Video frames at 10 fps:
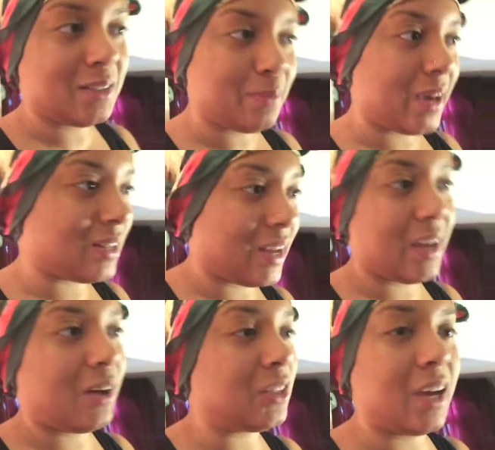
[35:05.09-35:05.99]
Somebody
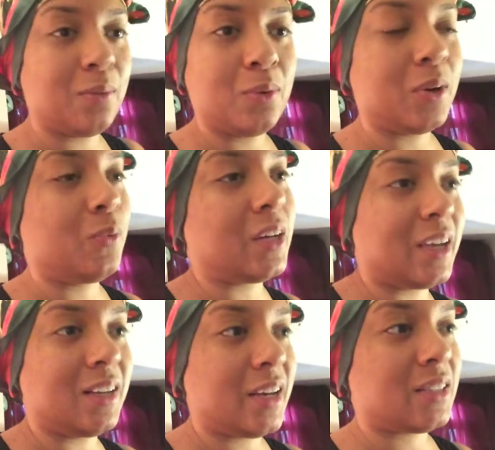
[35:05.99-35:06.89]
like, I, I, I want to
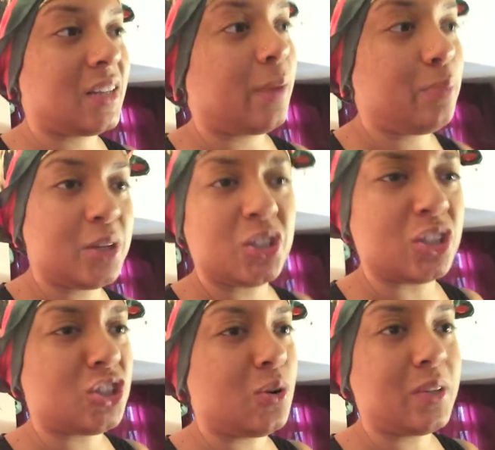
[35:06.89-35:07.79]
get next to that bitch
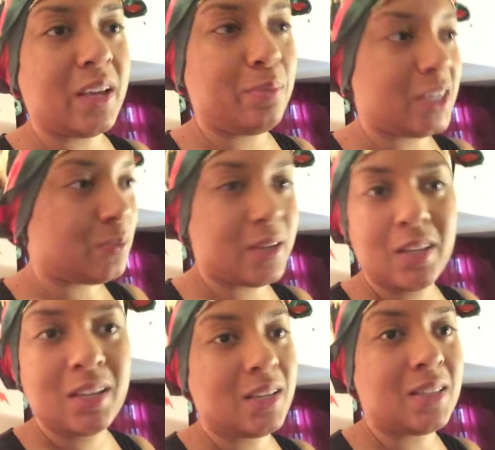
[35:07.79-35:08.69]
to choke that bitch,
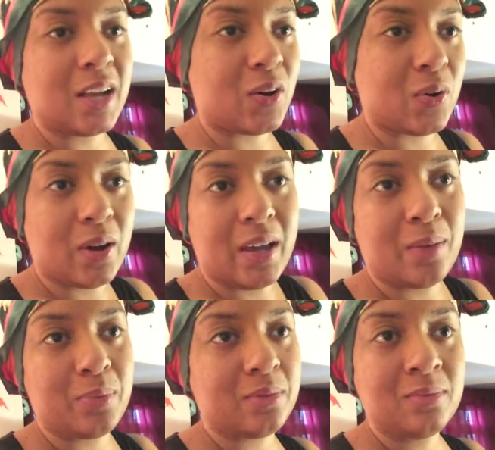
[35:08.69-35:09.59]
but it's not going to
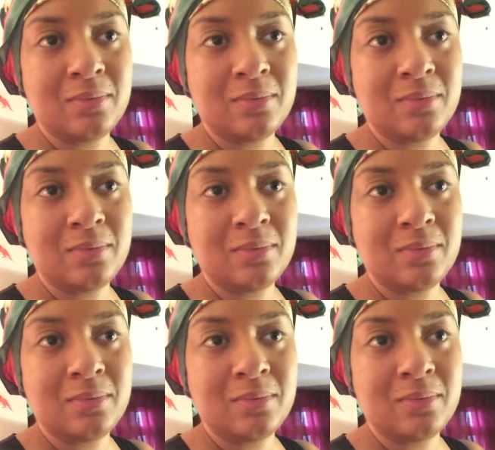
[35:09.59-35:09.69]
happen.